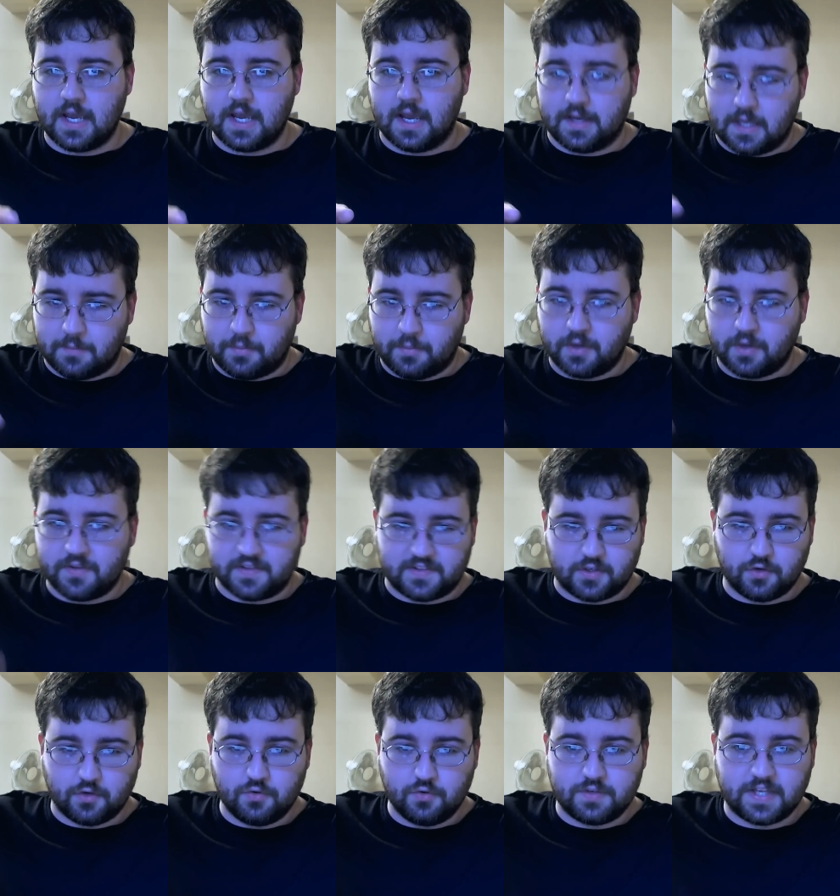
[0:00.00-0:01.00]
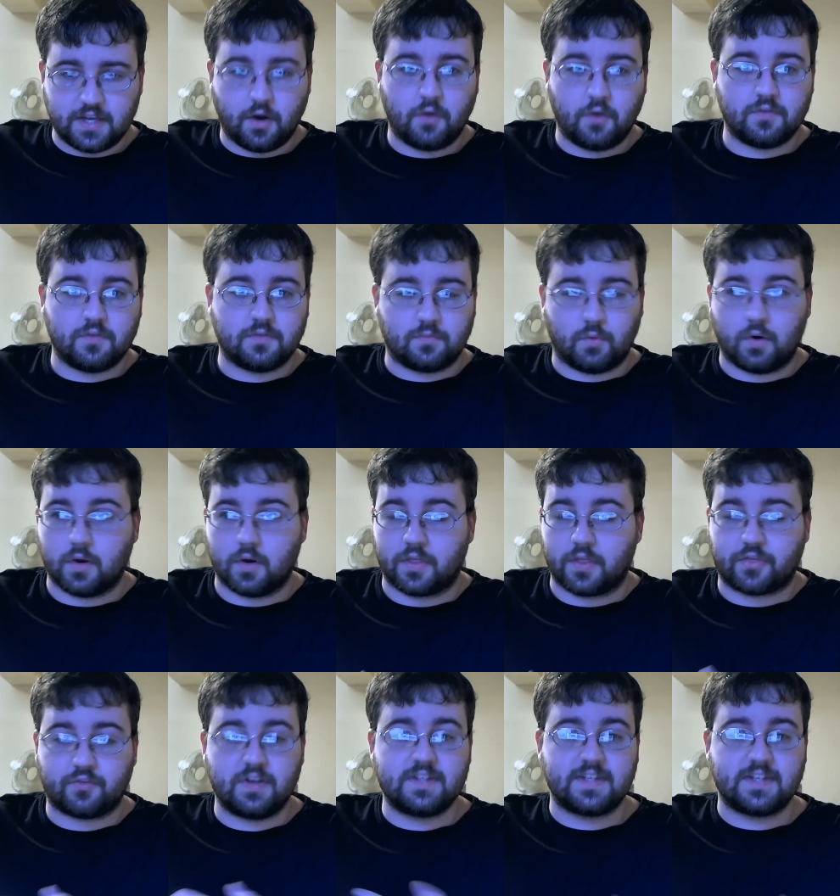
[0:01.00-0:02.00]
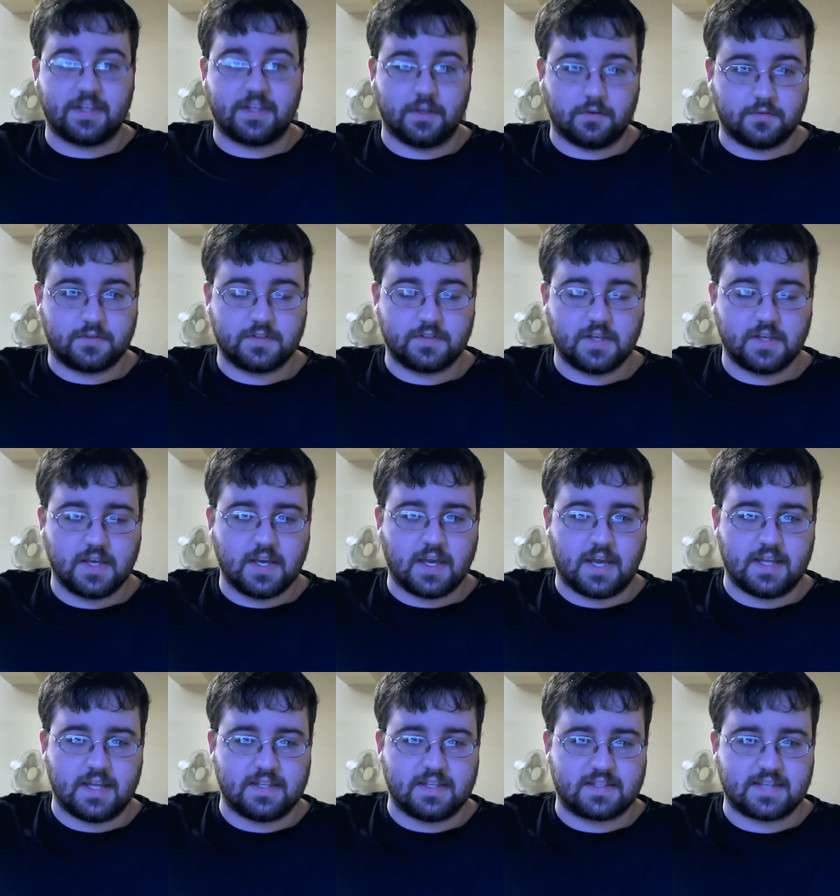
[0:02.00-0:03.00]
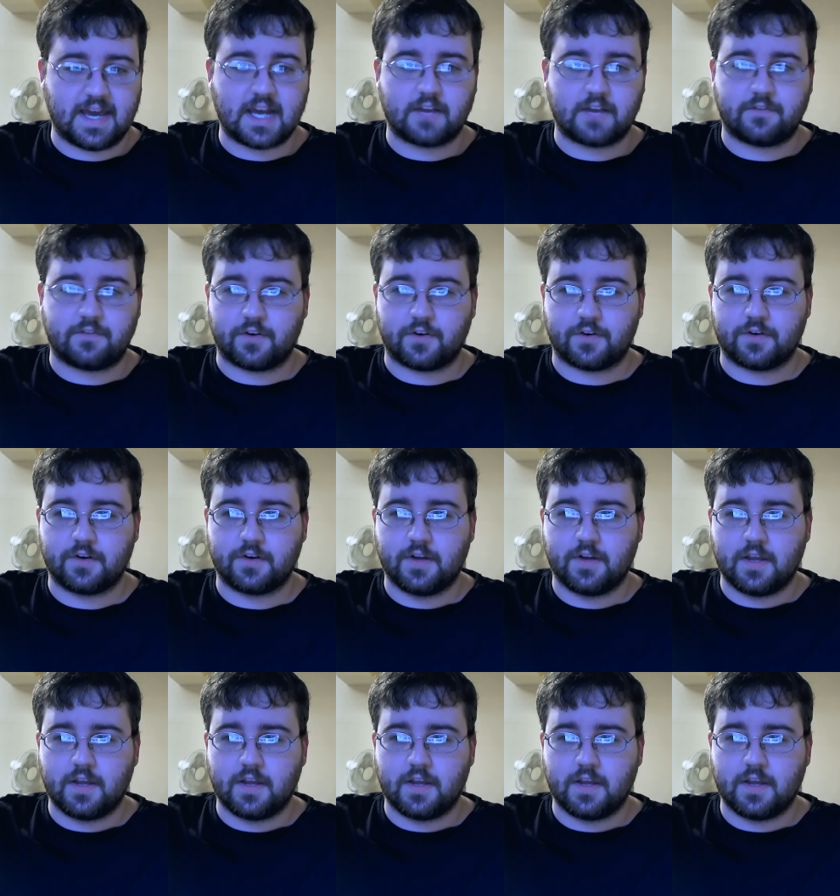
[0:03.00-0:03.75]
and they put the two tails, well, the three tails, inside of her.